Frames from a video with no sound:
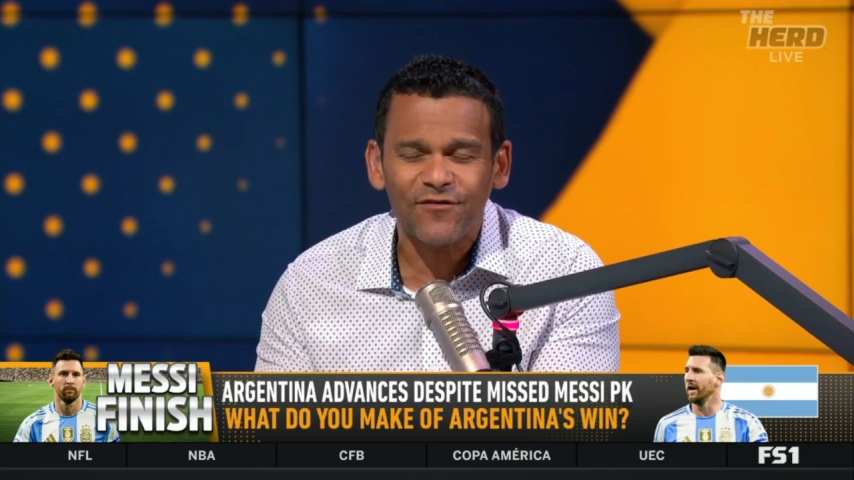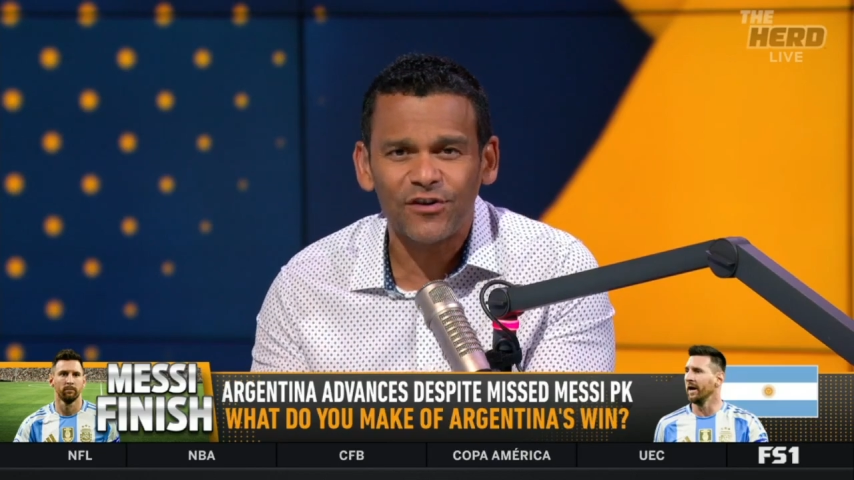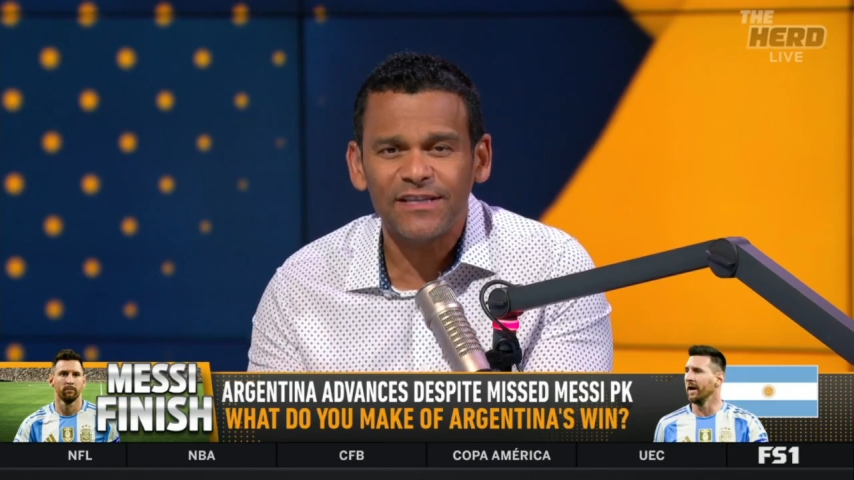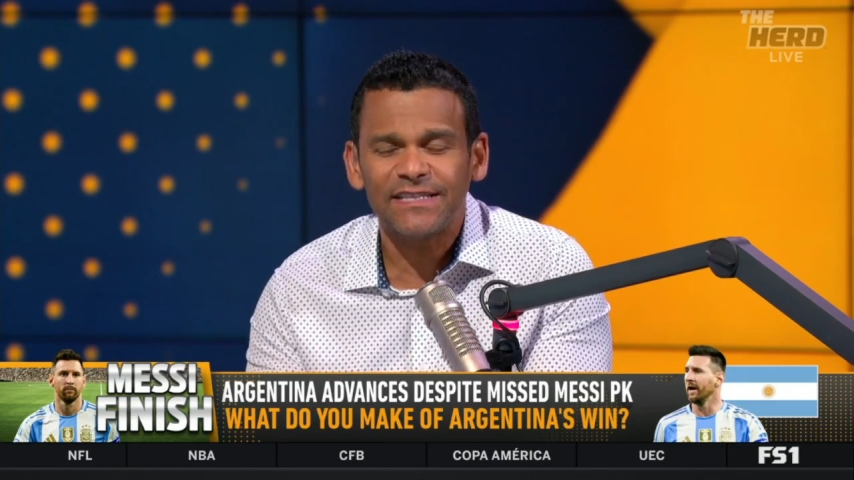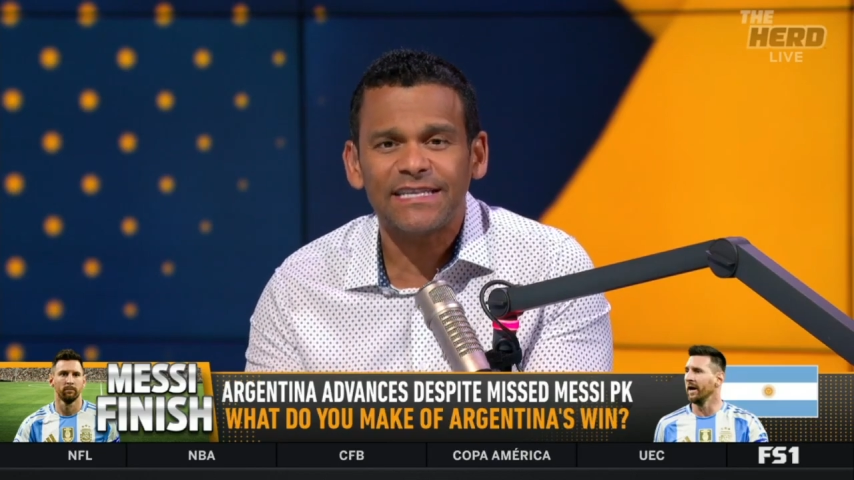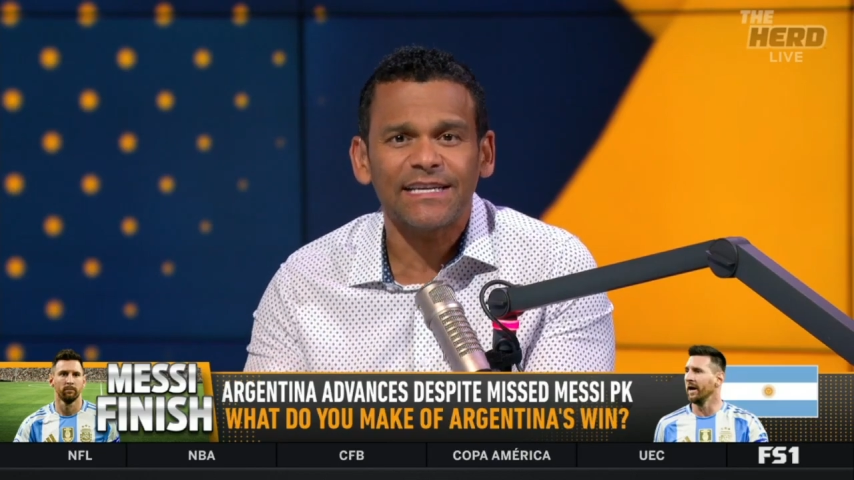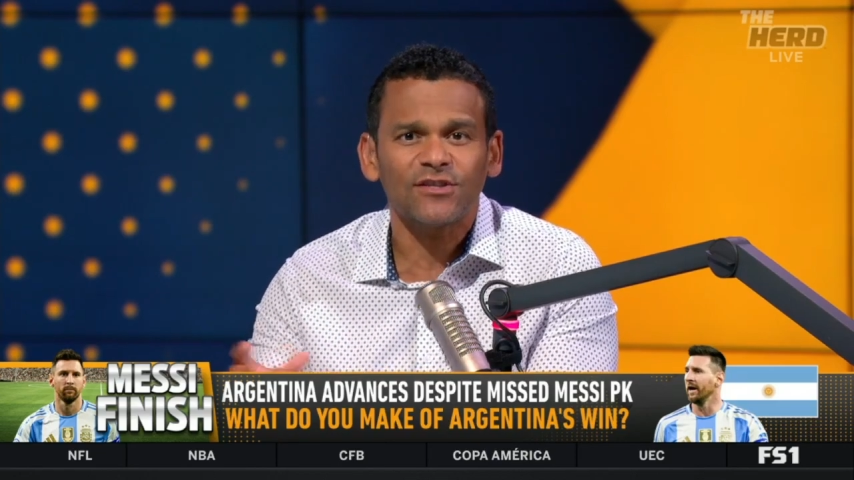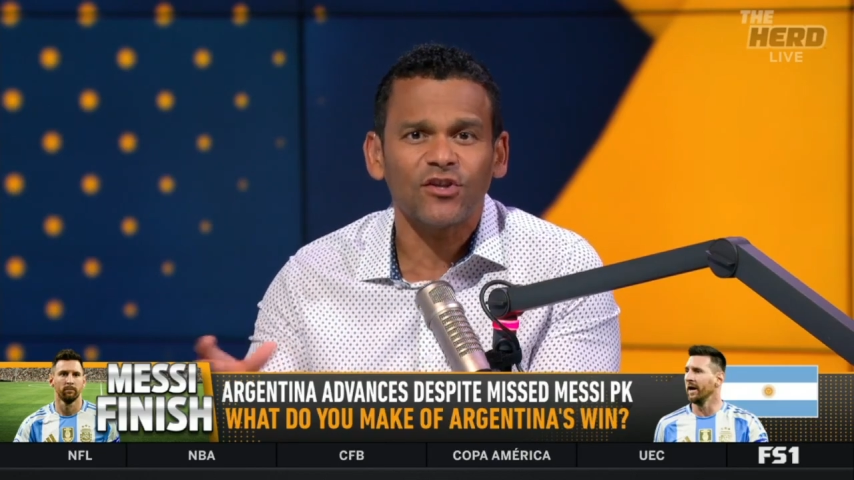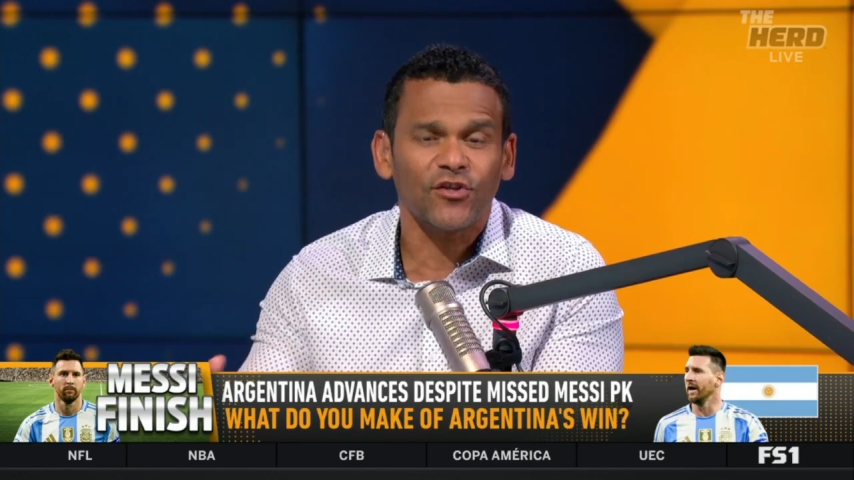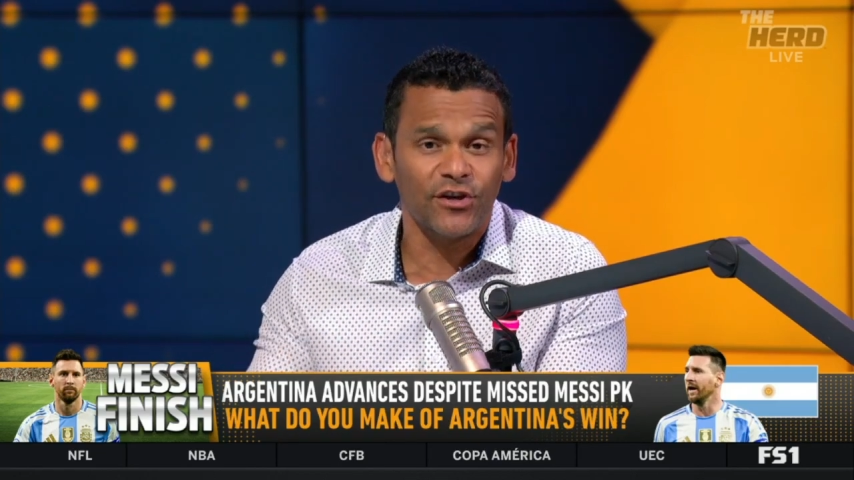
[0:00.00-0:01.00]
36
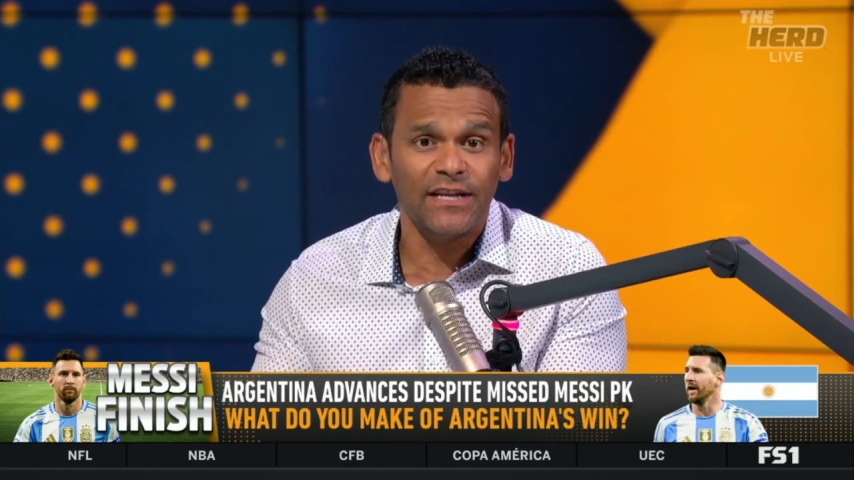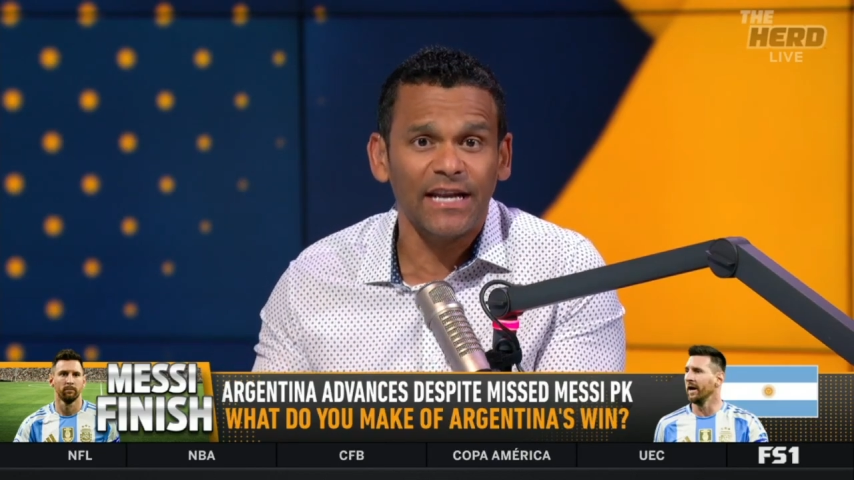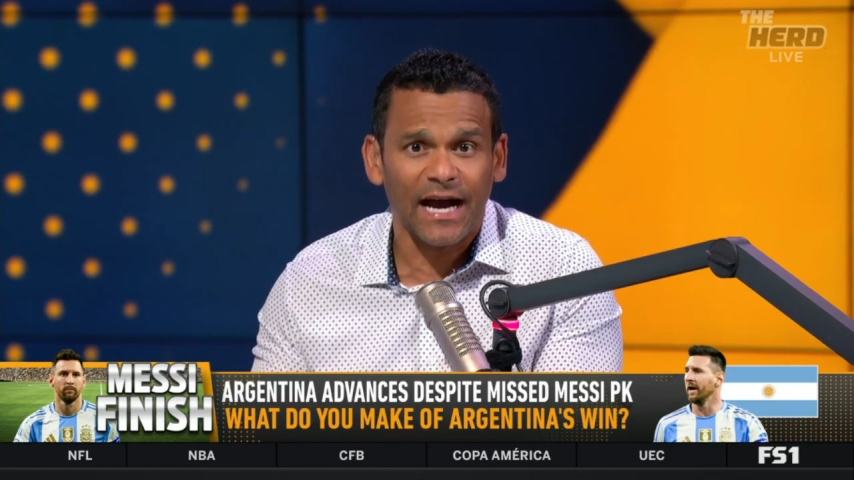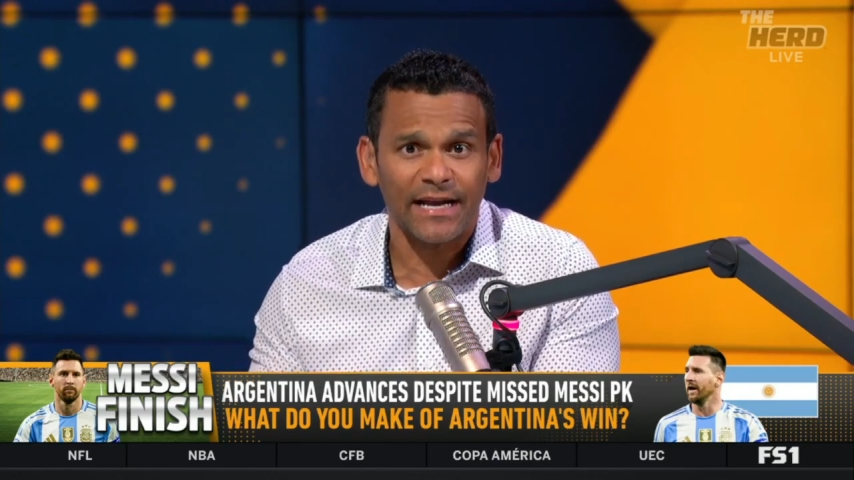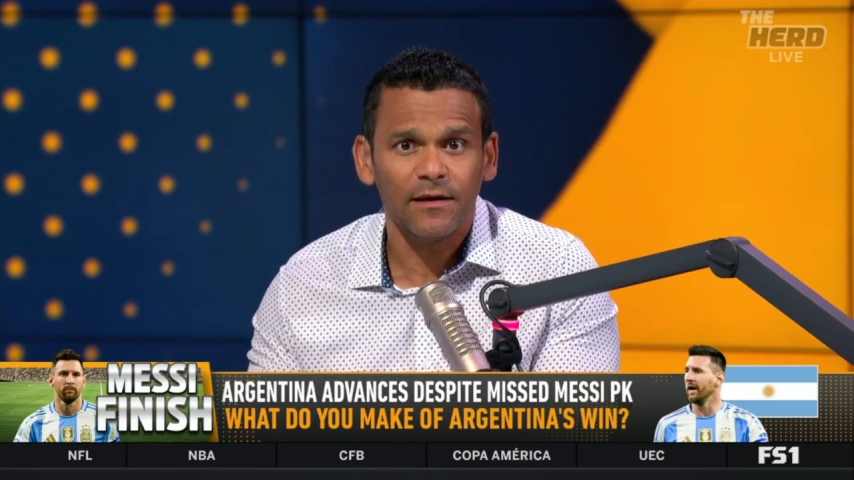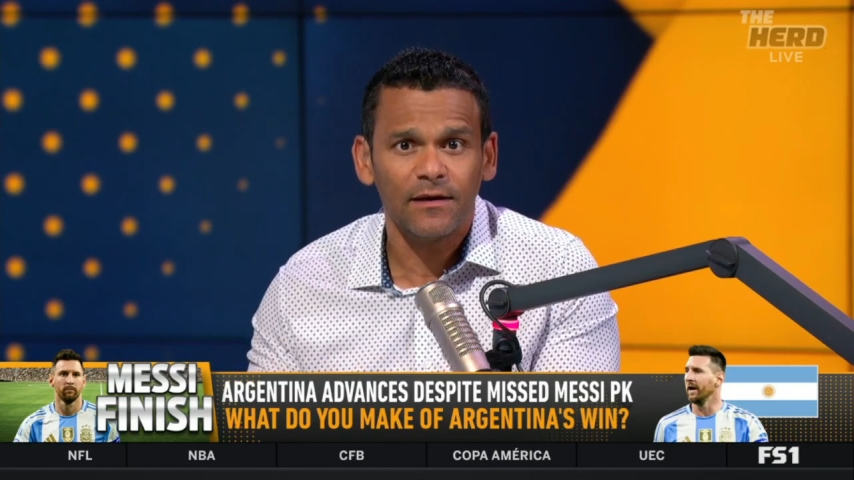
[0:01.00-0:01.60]
to 39.